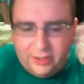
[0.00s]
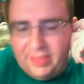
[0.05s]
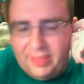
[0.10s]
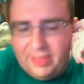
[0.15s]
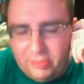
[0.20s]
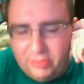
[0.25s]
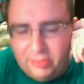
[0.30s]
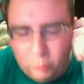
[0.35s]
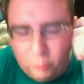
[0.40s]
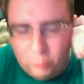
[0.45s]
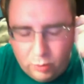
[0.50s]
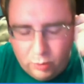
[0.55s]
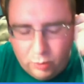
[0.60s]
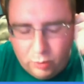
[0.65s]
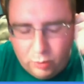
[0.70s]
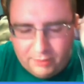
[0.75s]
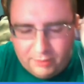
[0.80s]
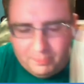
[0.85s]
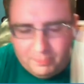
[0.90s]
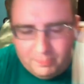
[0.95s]
and one of
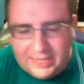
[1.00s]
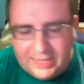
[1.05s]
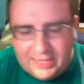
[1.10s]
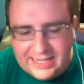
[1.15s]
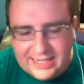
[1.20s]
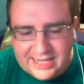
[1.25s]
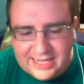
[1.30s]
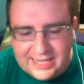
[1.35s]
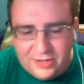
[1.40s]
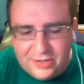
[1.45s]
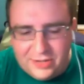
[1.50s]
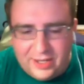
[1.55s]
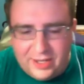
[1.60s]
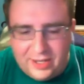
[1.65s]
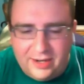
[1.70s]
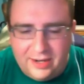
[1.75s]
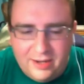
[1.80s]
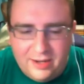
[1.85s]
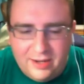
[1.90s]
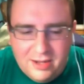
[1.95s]
the kids that you
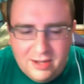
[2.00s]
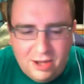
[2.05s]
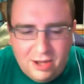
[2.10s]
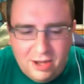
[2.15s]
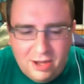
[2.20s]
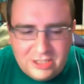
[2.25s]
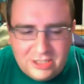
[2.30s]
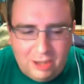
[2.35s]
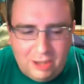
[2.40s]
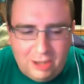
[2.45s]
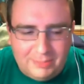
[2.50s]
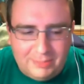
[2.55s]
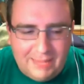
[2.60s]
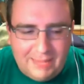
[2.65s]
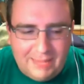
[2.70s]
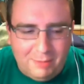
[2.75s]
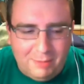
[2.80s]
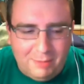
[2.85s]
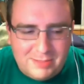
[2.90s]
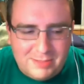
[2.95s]
can adopt
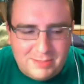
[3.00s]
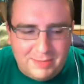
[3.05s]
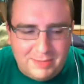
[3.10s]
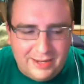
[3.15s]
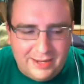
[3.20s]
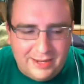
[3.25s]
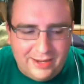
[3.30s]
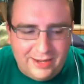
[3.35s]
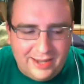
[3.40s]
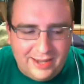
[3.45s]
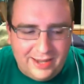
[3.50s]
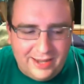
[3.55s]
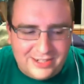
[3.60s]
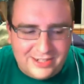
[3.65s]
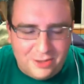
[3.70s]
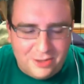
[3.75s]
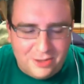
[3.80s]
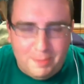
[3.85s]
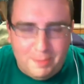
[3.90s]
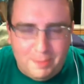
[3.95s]
came up to me and
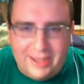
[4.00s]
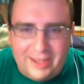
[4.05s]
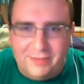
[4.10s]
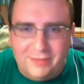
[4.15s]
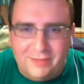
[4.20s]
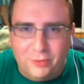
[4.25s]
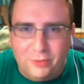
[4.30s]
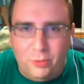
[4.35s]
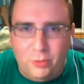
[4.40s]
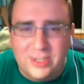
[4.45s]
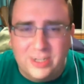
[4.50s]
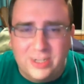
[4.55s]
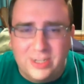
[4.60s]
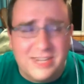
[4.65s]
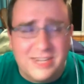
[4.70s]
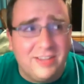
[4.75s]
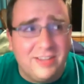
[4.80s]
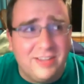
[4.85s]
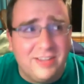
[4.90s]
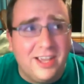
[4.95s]
started begging for coins,
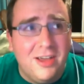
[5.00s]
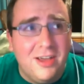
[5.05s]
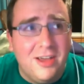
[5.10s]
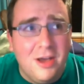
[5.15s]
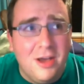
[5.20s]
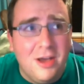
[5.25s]
and I was like,